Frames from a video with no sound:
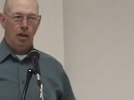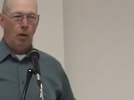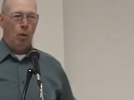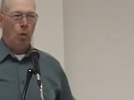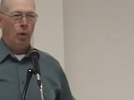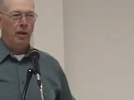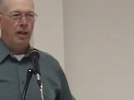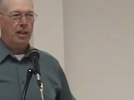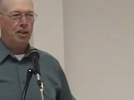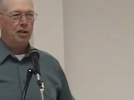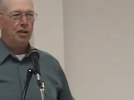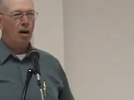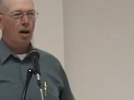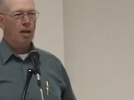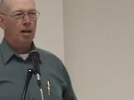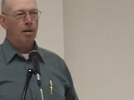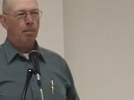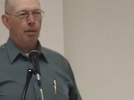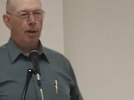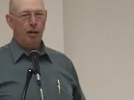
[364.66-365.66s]
When they
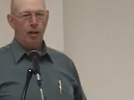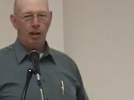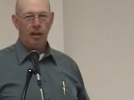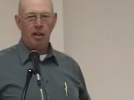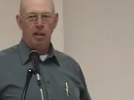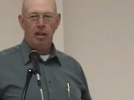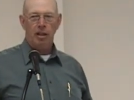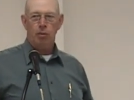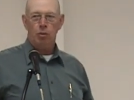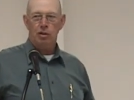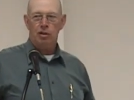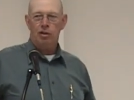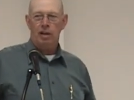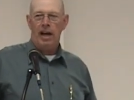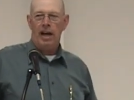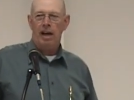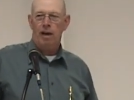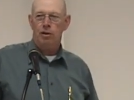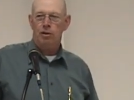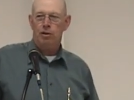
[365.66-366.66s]
started building it, it was to
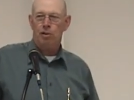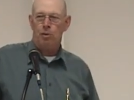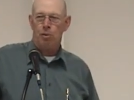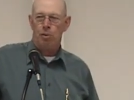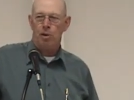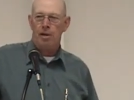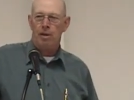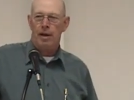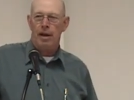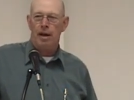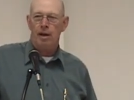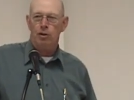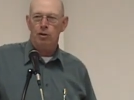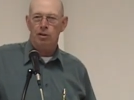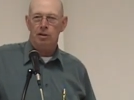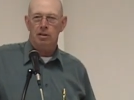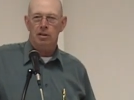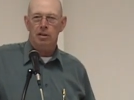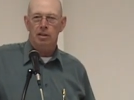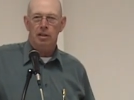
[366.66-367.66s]
house
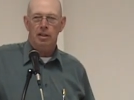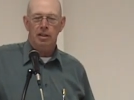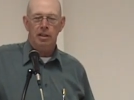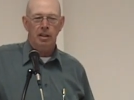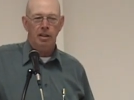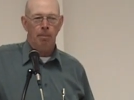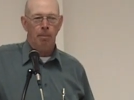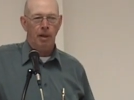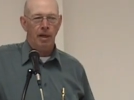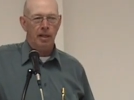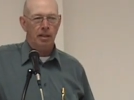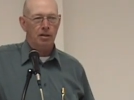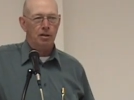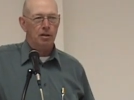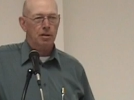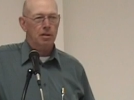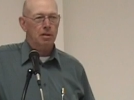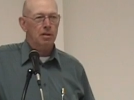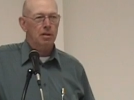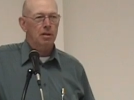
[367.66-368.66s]
3,000
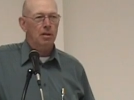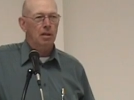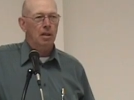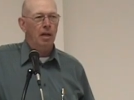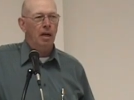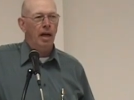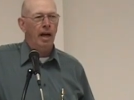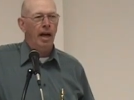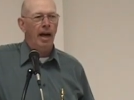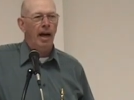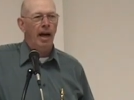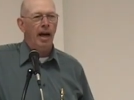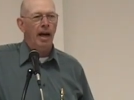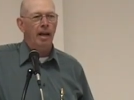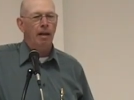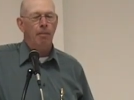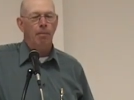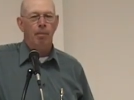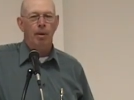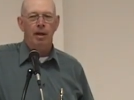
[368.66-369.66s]
inmates,
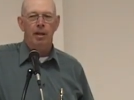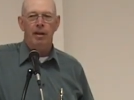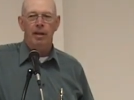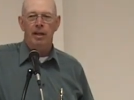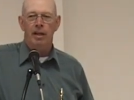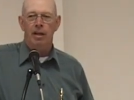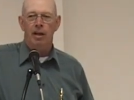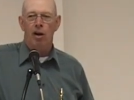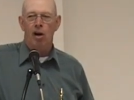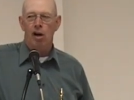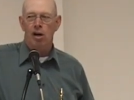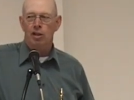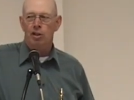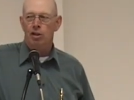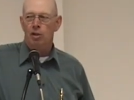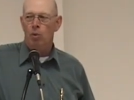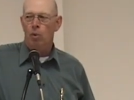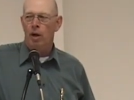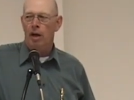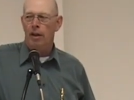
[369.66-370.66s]
but they
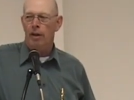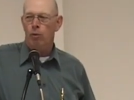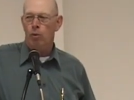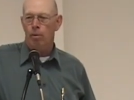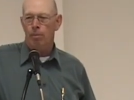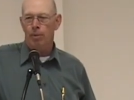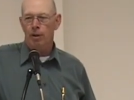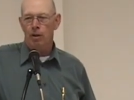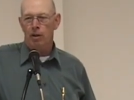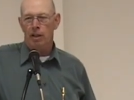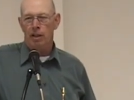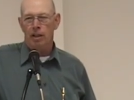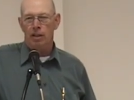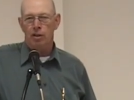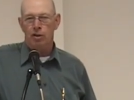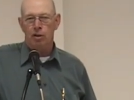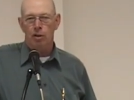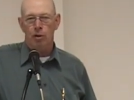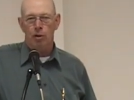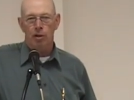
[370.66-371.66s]
enlarged it while they were building
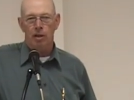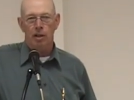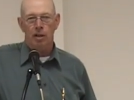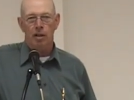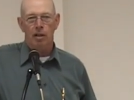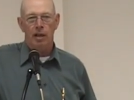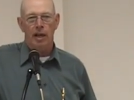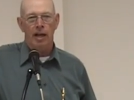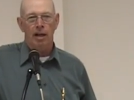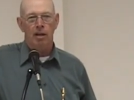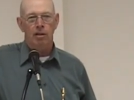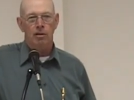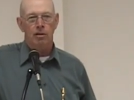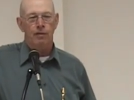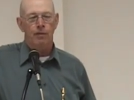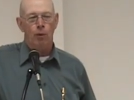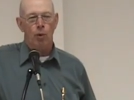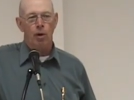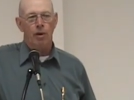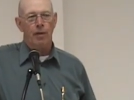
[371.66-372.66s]
it so that it could
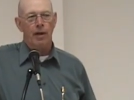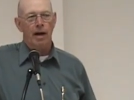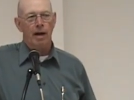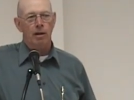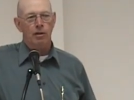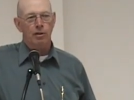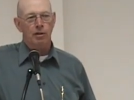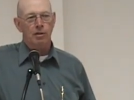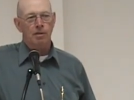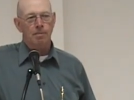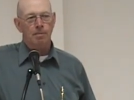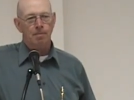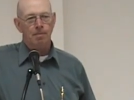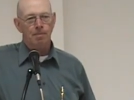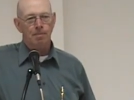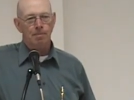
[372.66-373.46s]
house 4,000